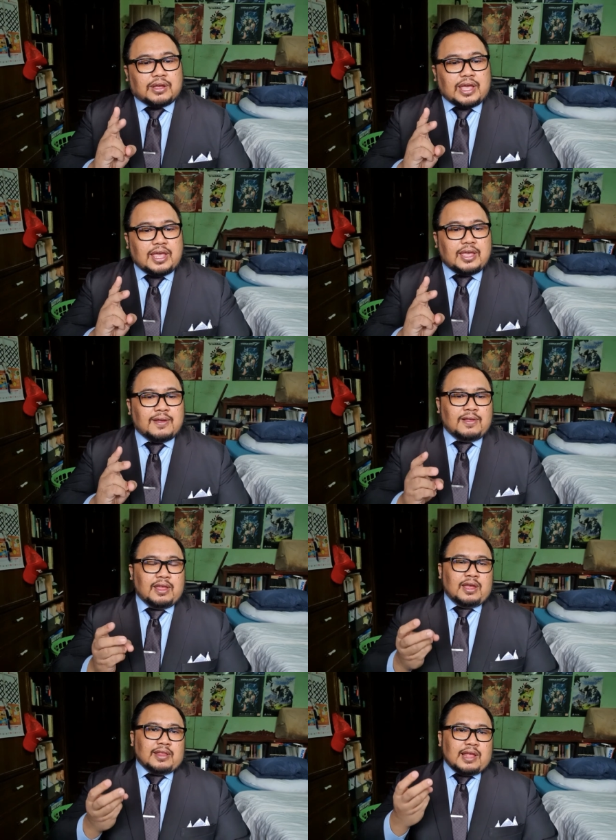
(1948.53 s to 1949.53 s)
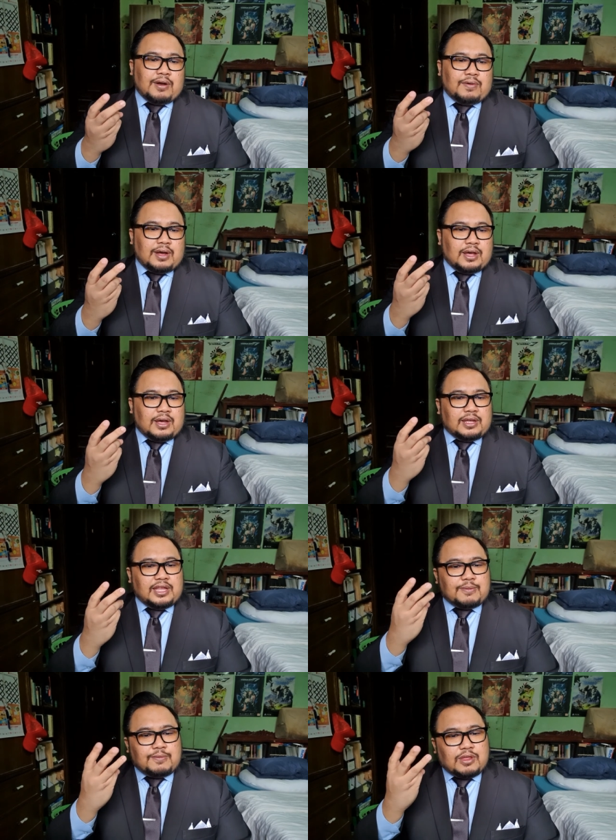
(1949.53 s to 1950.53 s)
Okay? Now,
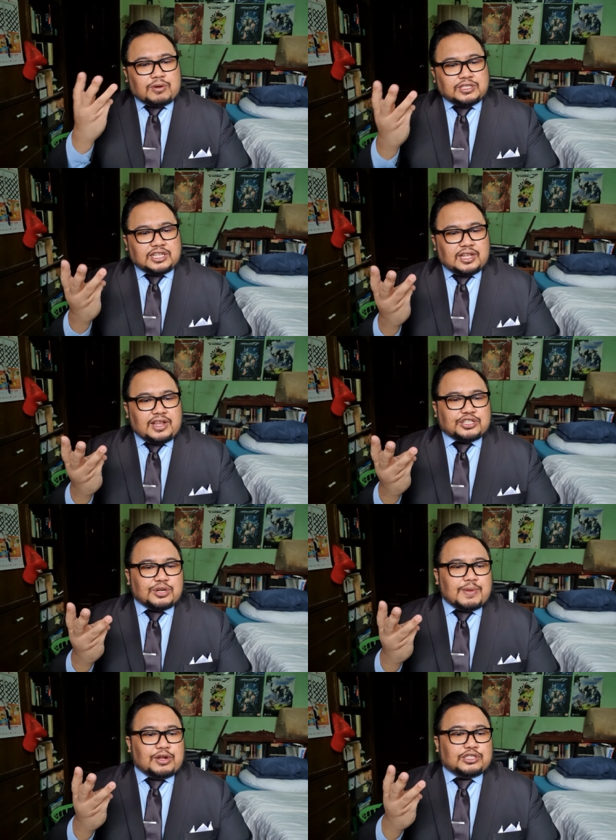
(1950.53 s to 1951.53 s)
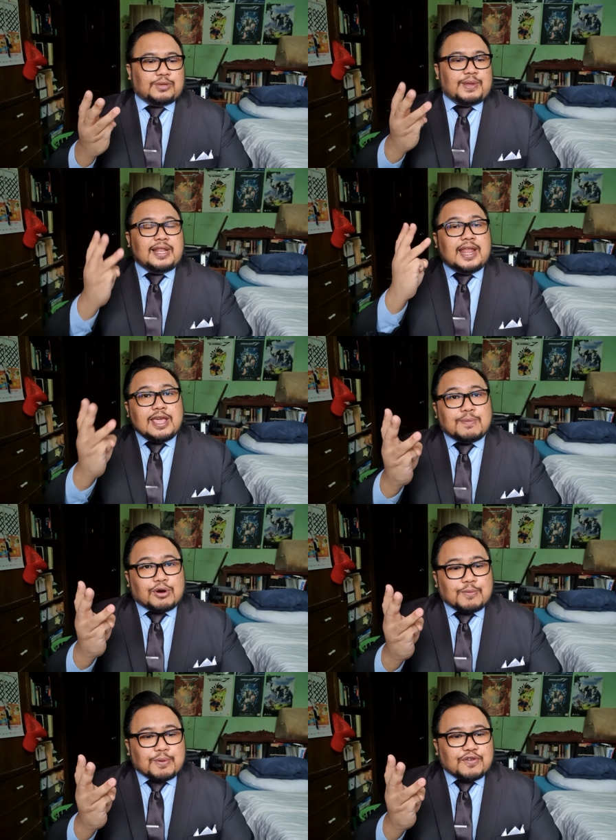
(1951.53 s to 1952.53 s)
the consideration may also be
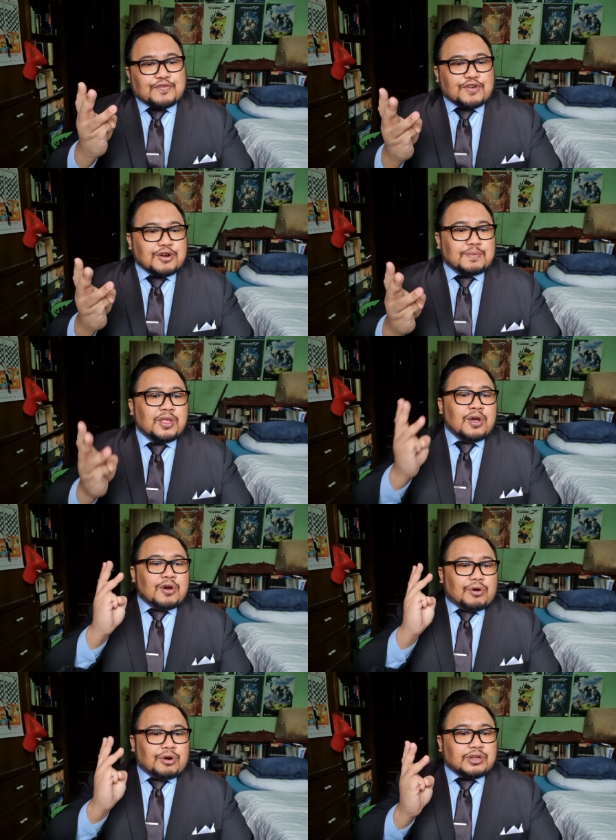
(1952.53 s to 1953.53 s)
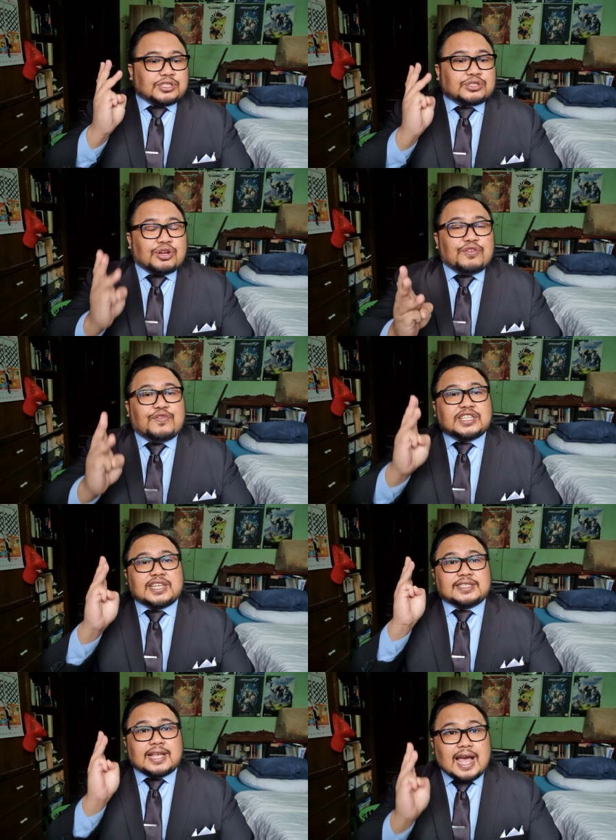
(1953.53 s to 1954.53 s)
labor performed or
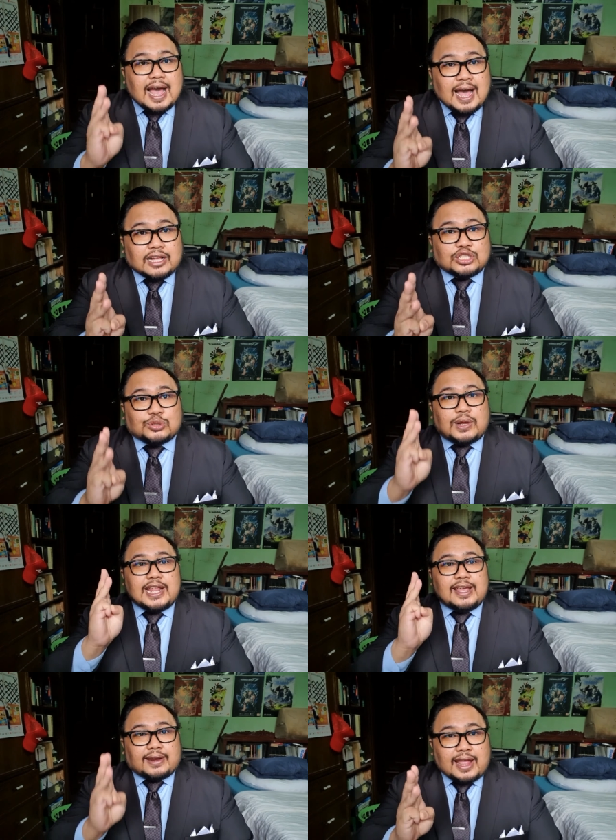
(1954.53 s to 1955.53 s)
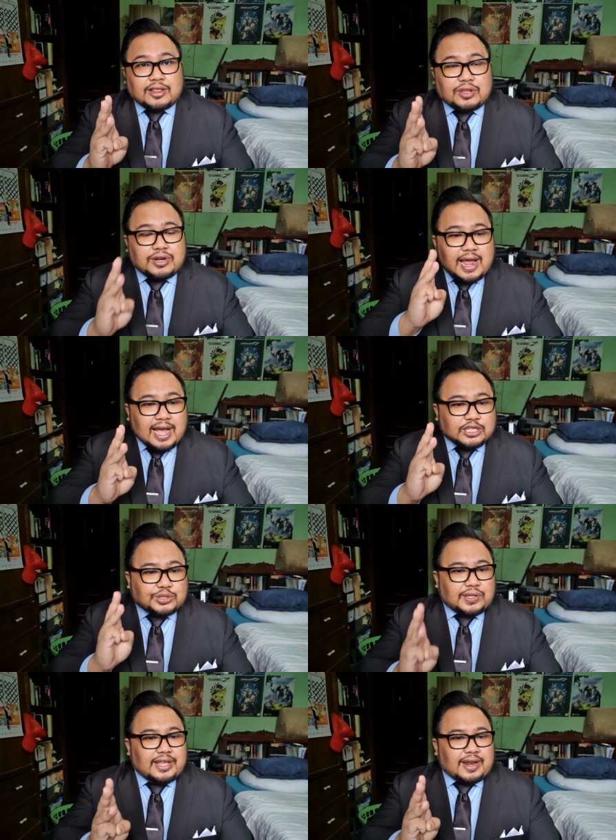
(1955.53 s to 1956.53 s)
services actually rendered
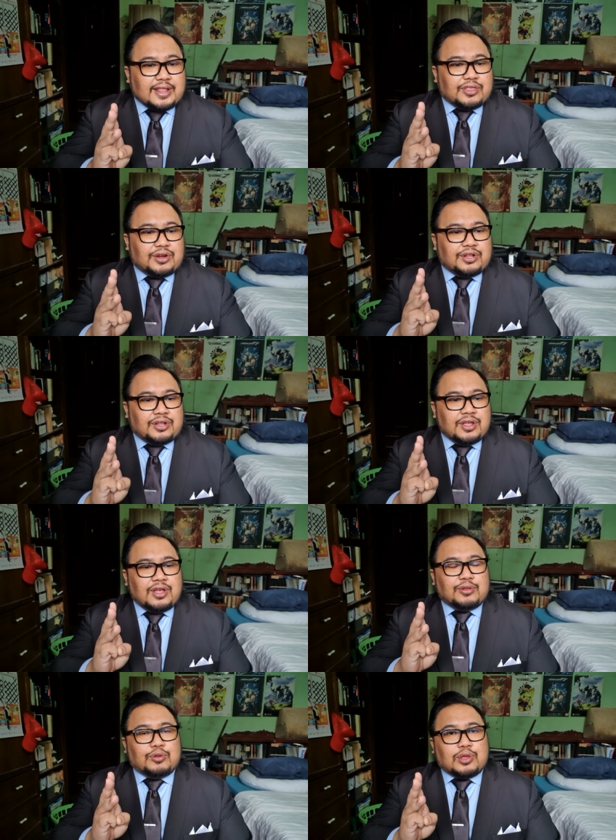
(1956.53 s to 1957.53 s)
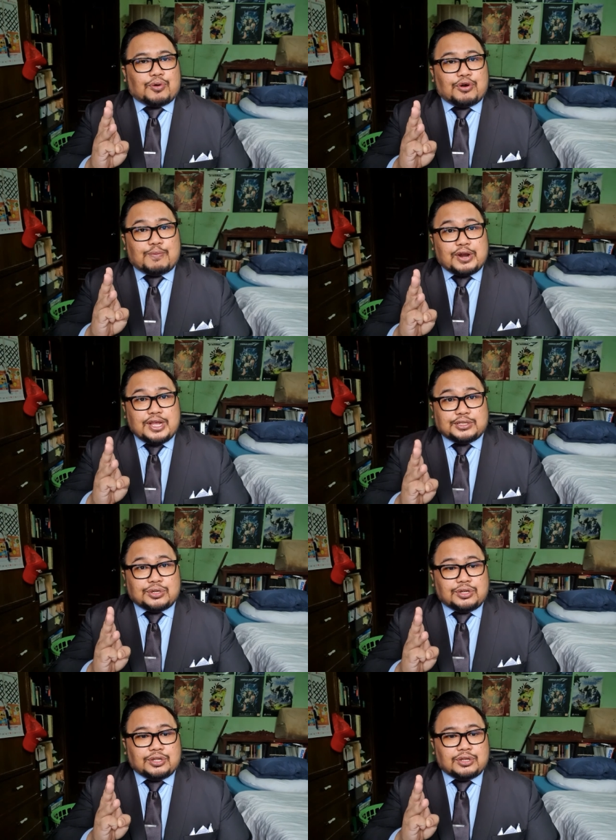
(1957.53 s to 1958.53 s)
to the corporation.